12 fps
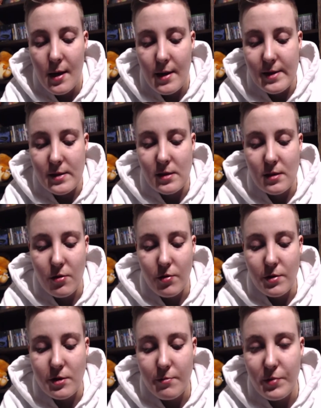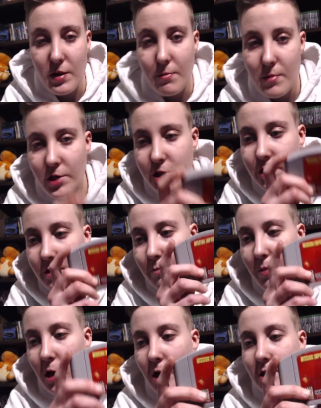is going to be Mission
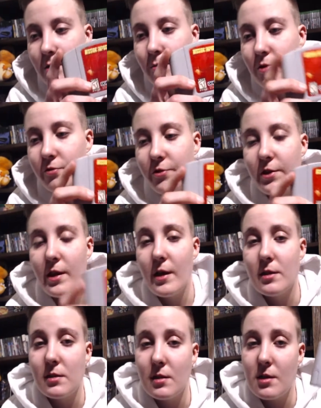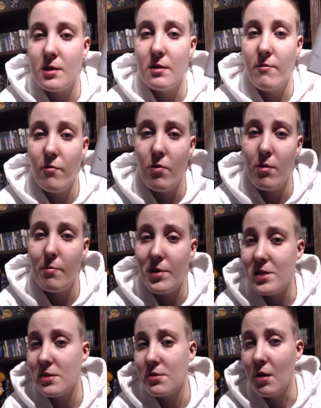Impossible for the N64,
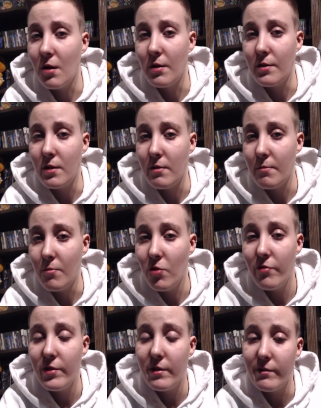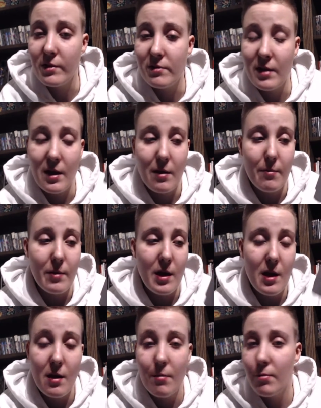based on the movie of the same
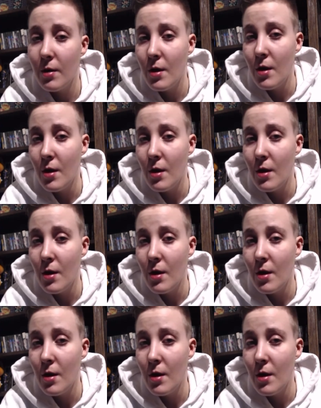name